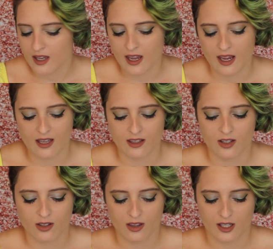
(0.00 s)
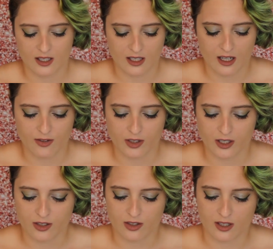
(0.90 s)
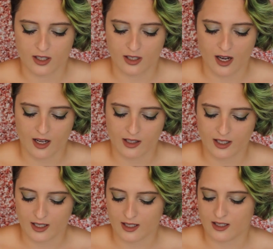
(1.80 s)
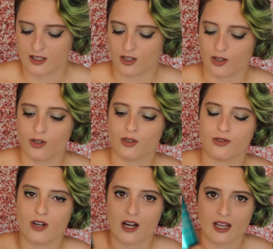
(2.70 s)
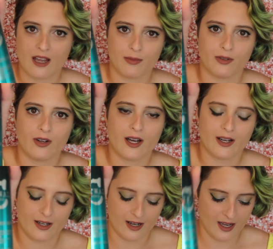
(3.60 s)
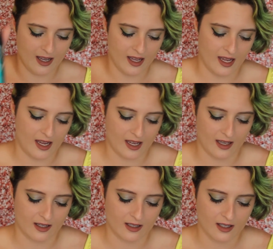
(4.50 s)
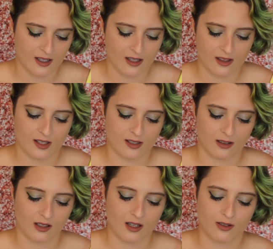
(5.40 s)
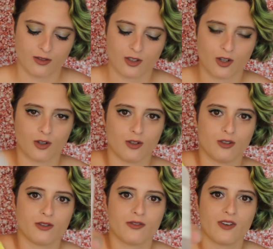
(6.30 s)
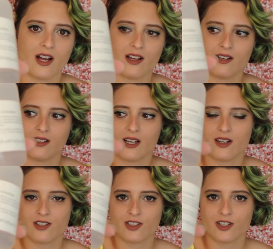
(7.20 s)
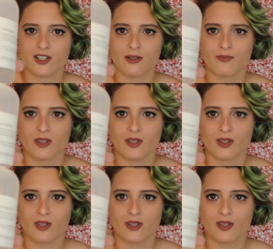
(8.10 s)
And the only things that I really use to style it is the Curls Rock Amplifier and this Love Curl Revitalizer.